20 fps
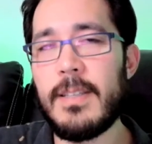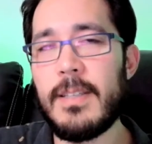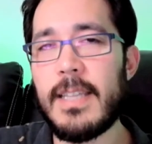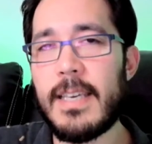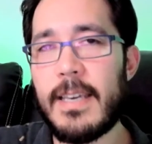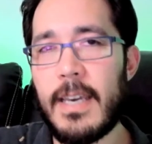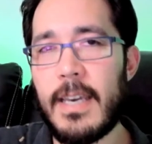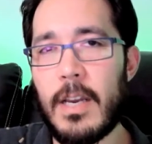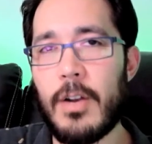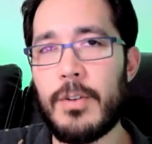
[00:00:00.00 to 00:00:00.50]
to the
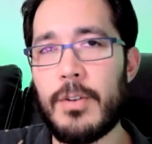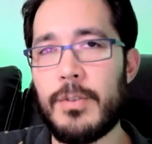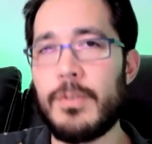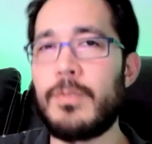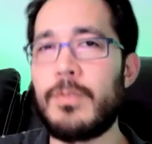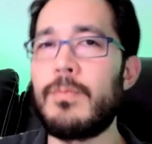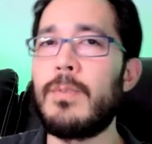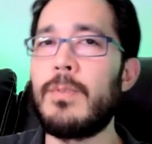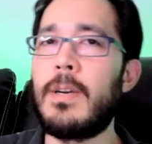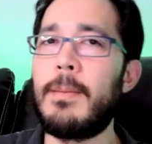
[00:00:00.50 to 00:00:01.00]

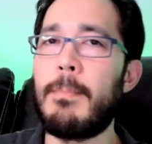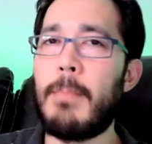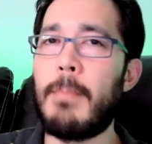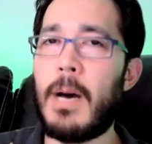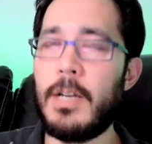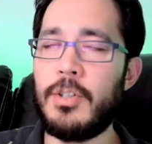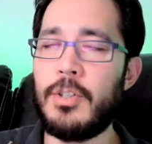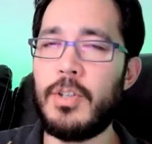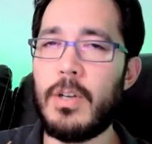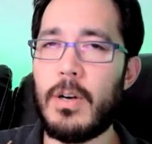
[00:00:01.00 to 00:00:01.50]
characters right
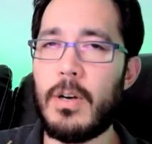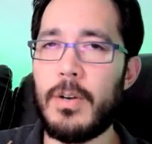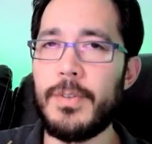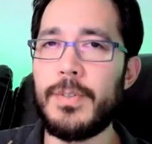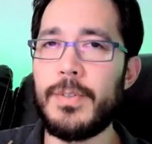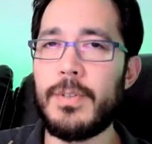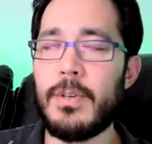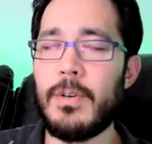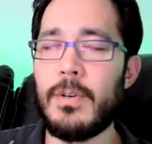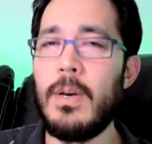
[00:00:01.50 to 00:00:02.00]
masha
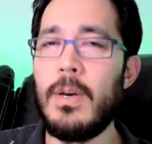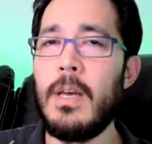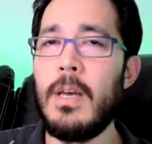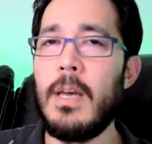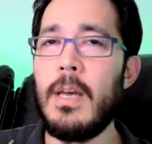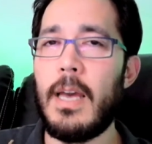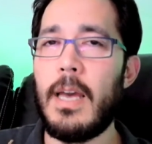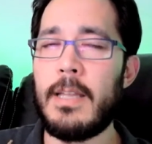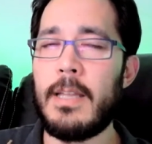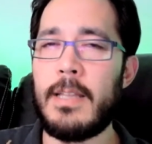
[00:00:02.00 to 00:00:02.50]
also
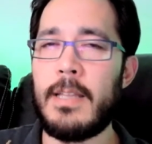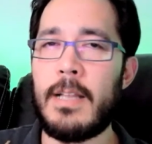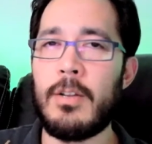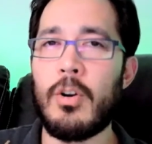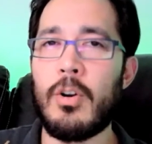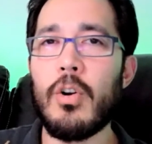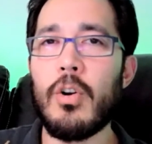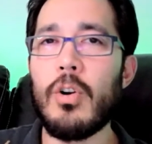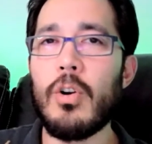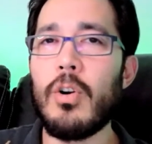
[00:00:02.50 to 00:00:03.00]
and and
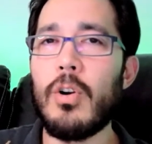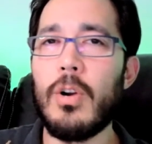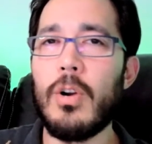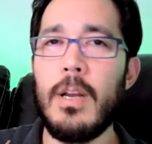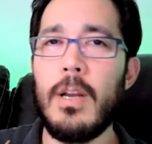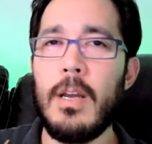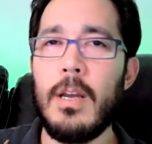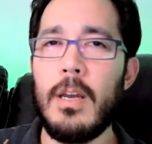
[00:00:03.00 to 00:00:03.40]
her